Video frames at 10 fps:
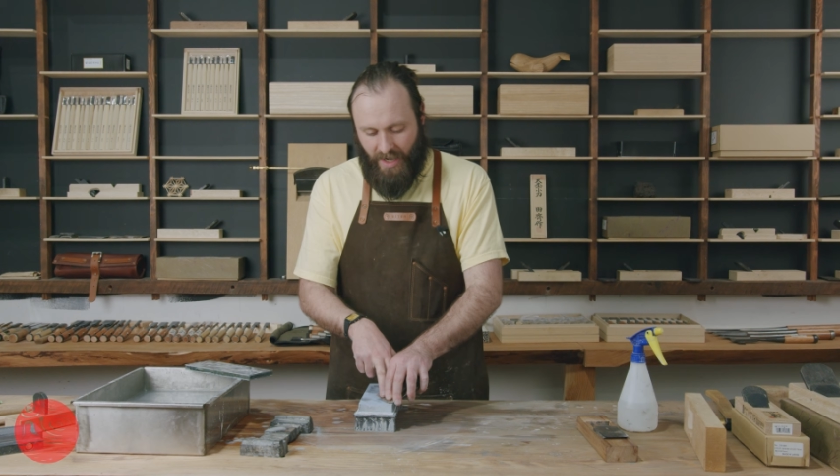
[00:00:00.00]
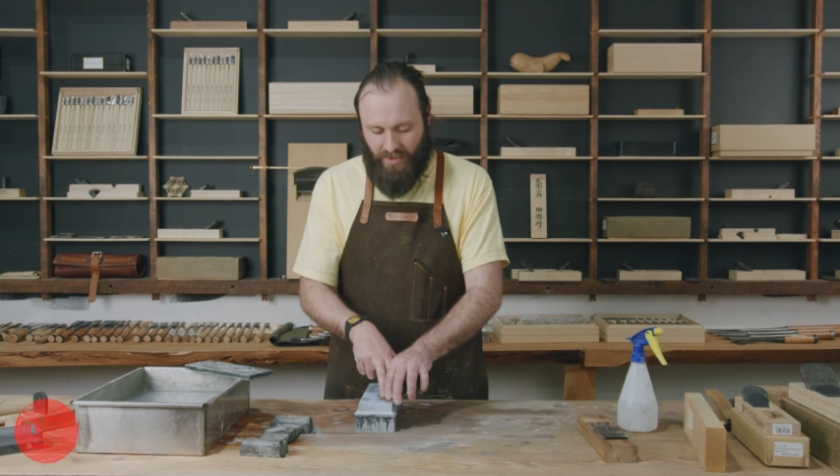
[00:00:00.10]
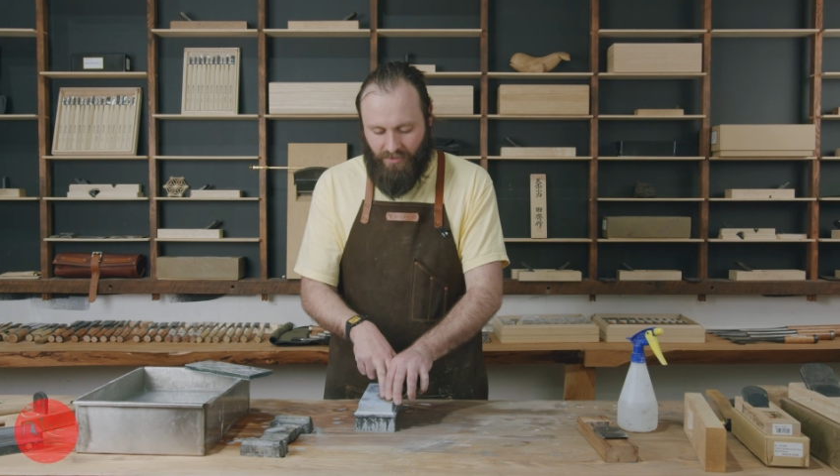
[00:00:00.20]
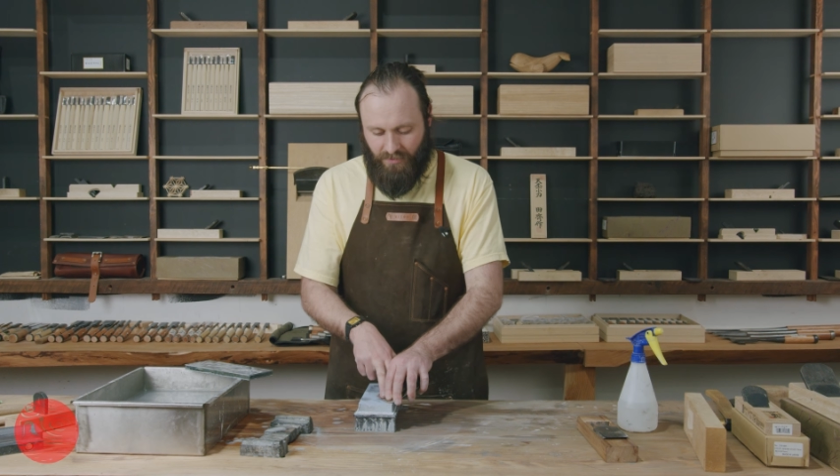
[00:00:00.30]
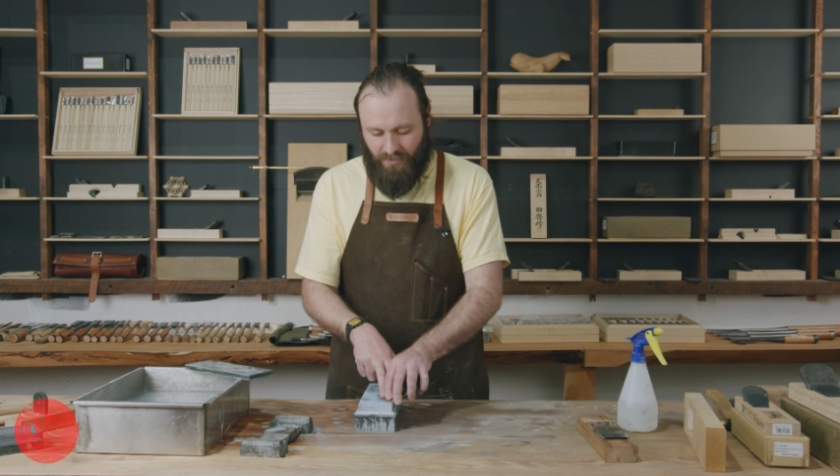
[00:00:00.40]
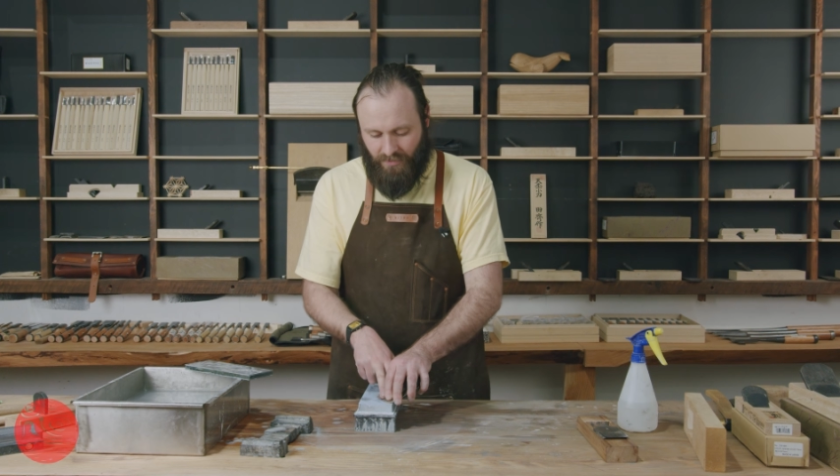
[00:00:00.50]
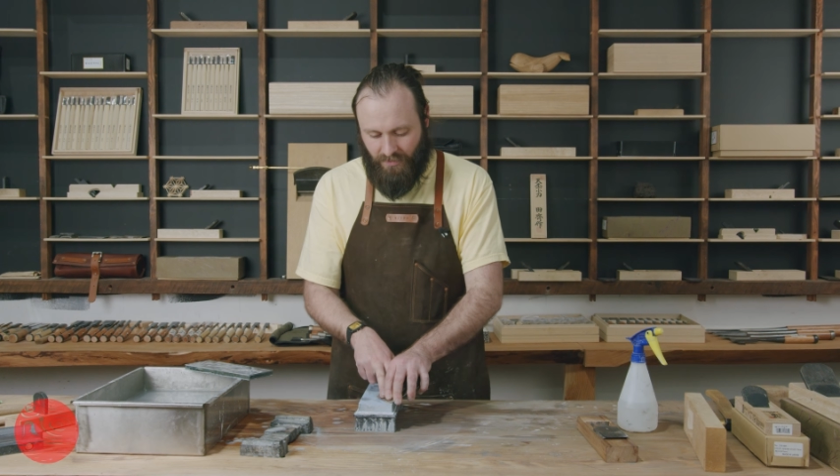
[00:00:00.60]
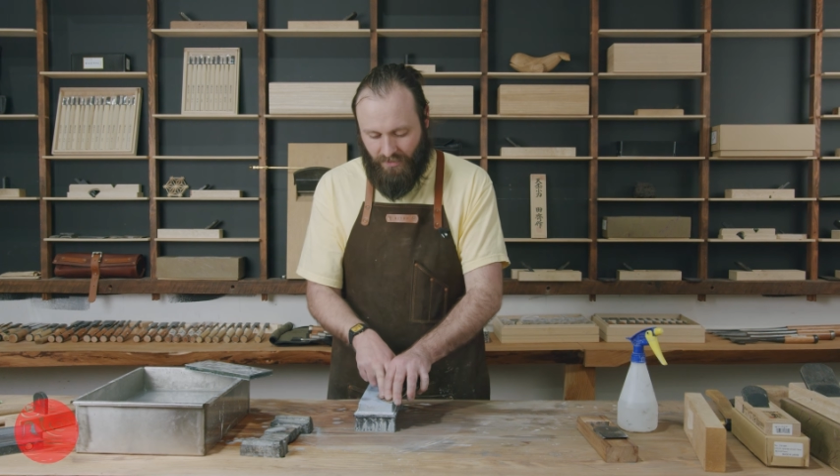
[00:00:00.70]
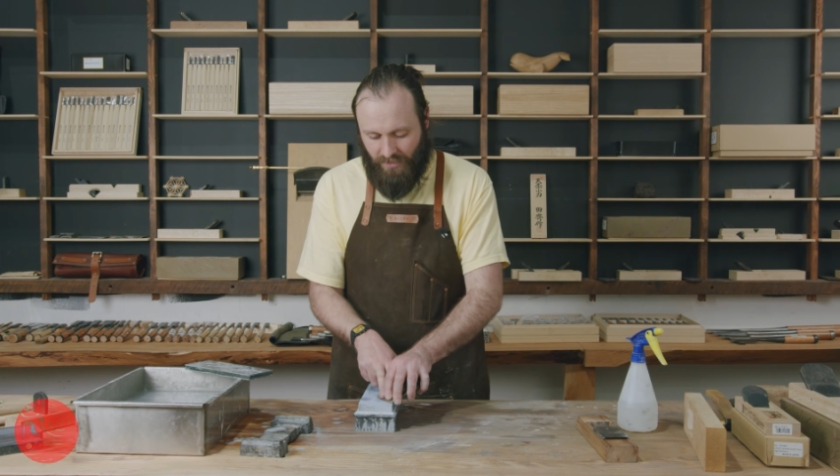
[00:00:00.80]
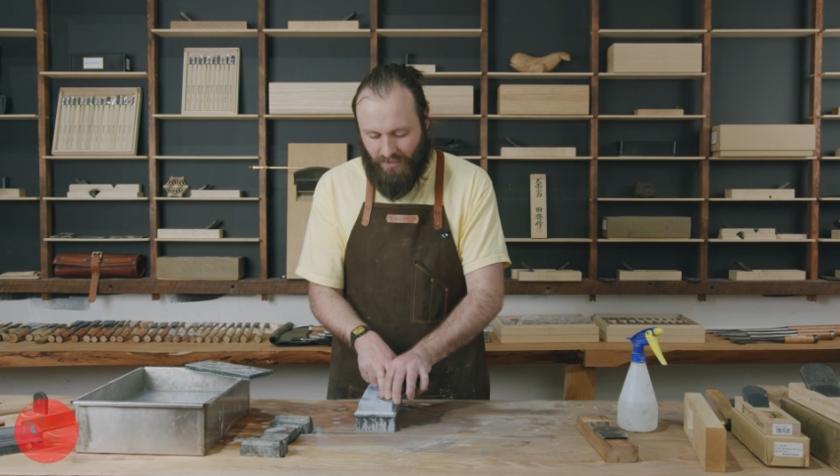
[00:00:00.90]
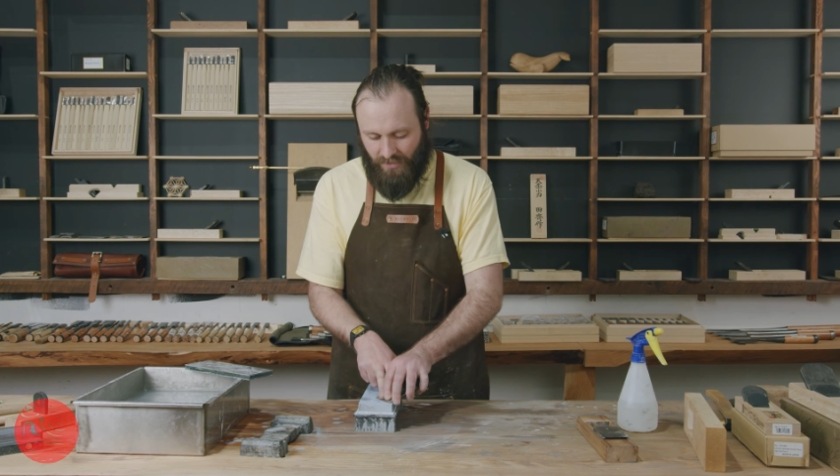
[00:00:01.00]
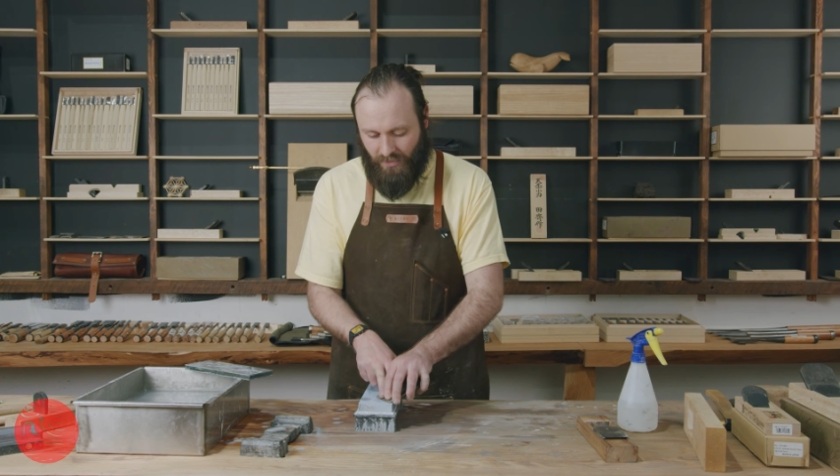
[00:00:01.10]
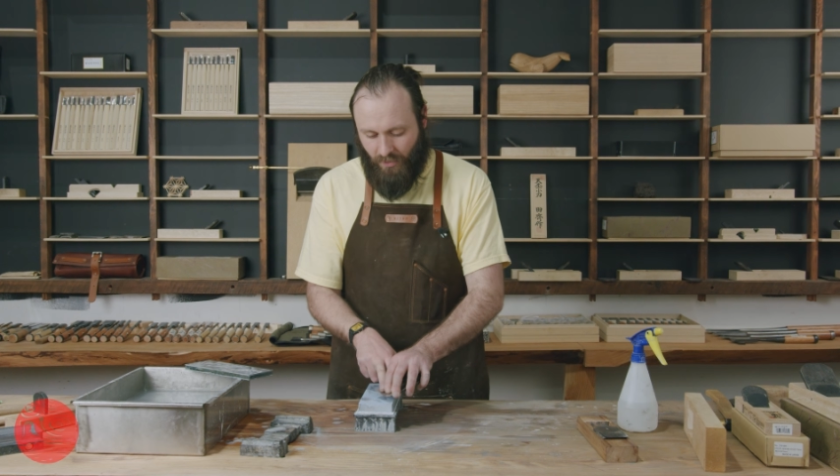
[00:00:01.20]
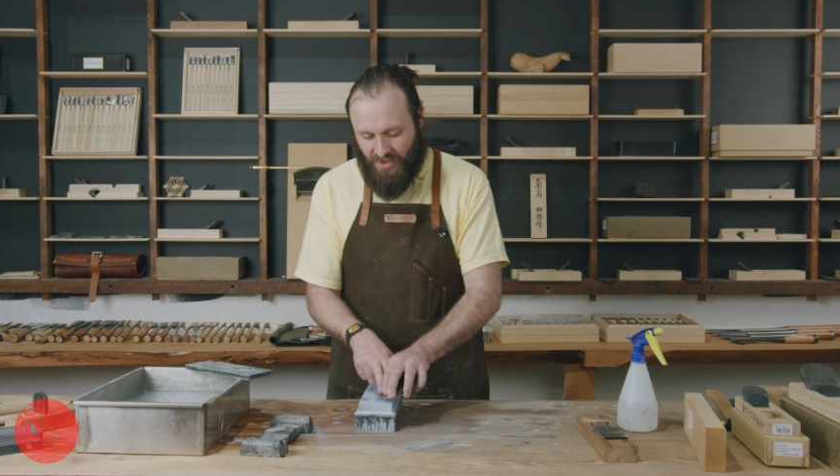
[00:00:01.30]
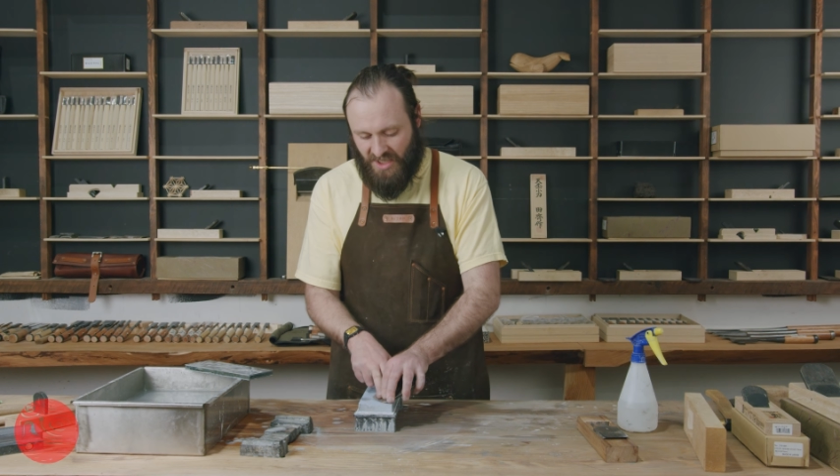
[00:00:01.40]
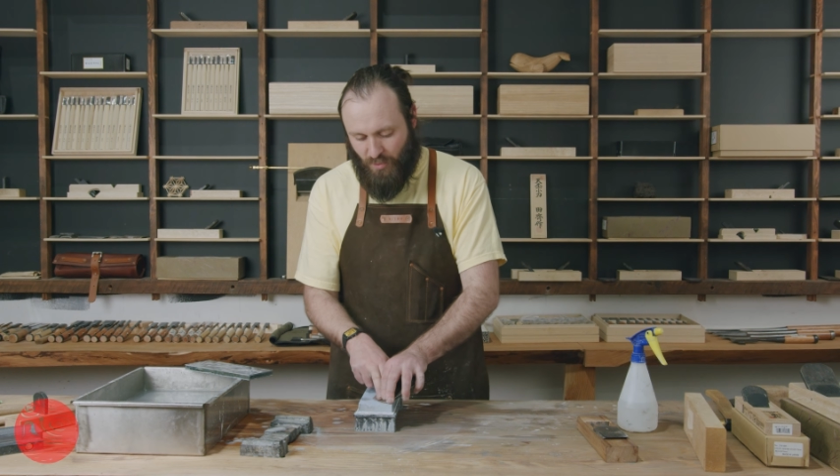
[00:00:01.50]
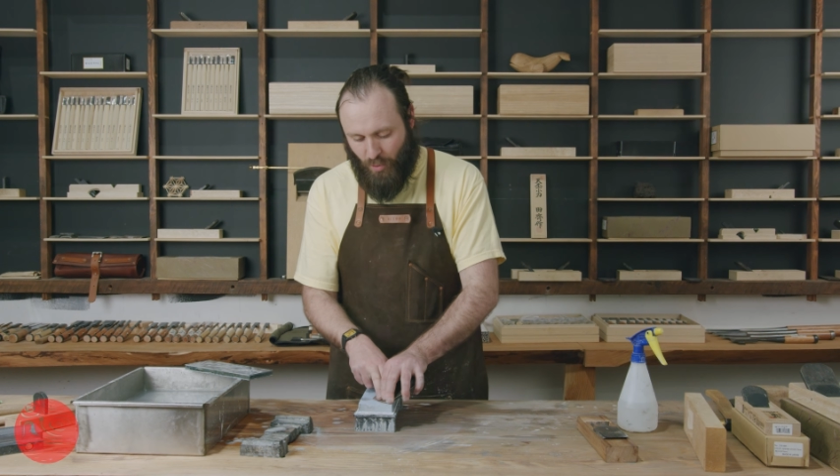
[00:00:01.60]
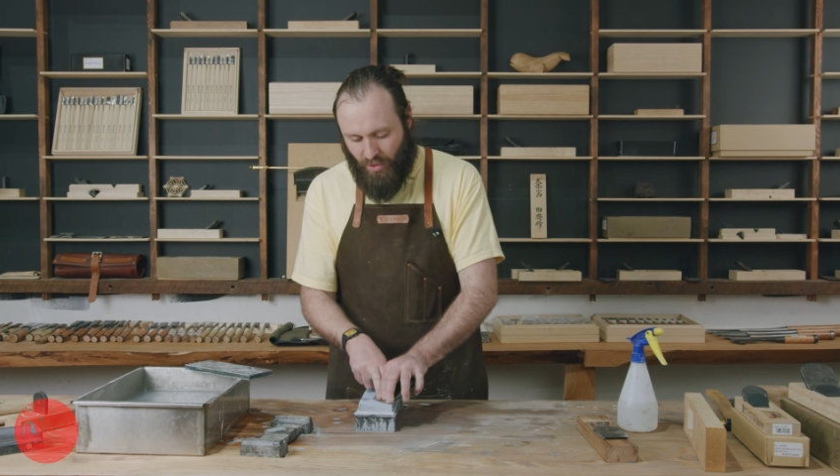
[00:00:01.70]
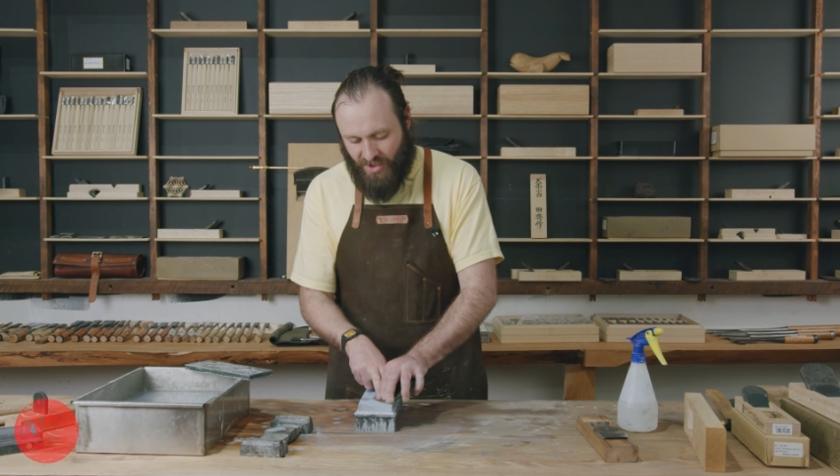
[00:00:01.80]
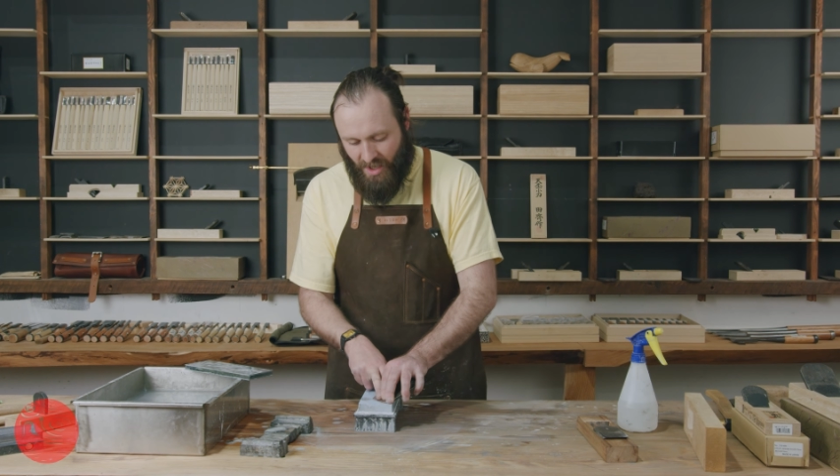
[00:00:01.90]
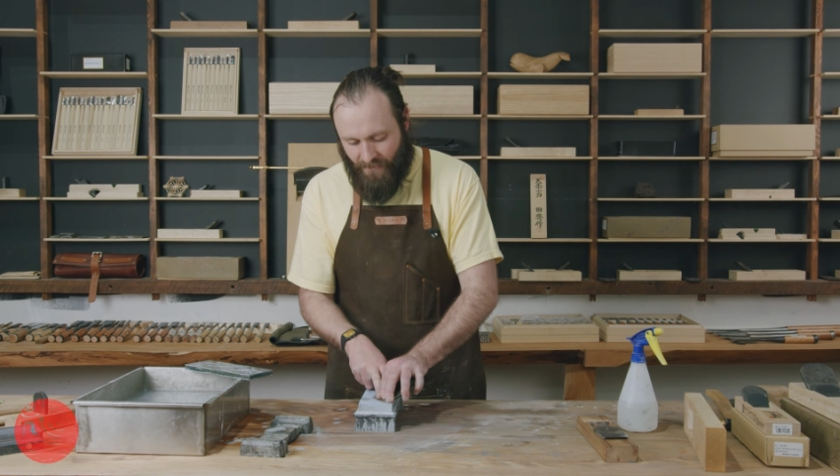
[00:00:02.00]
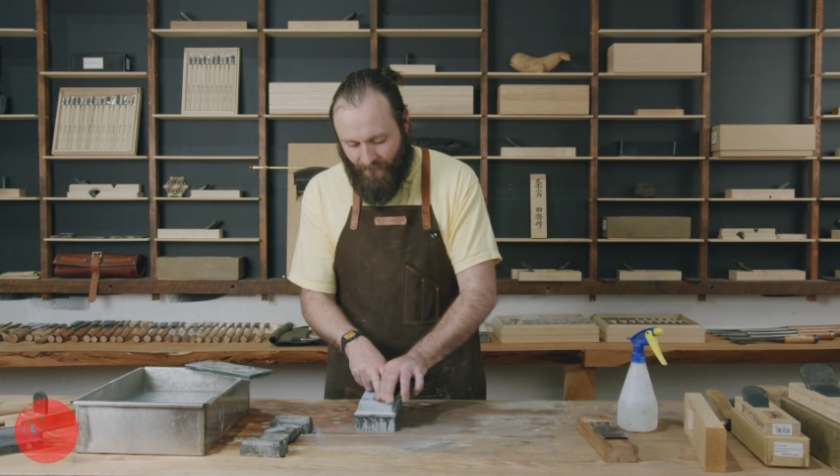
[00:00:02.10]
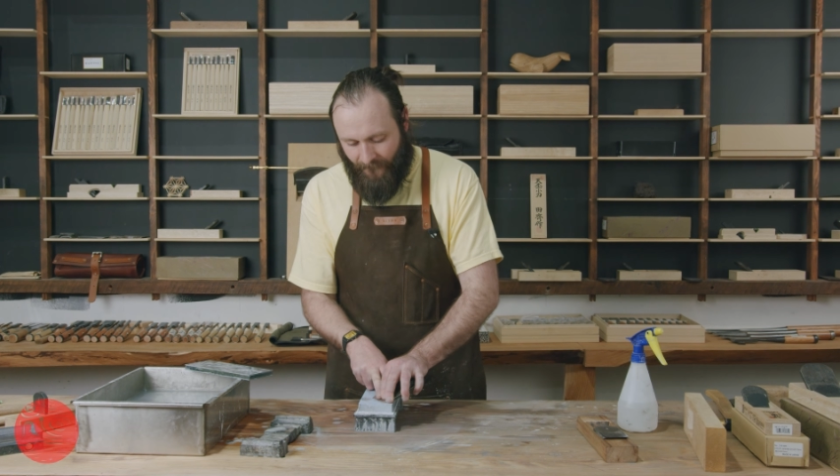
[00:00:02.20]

angle, or just more pressure.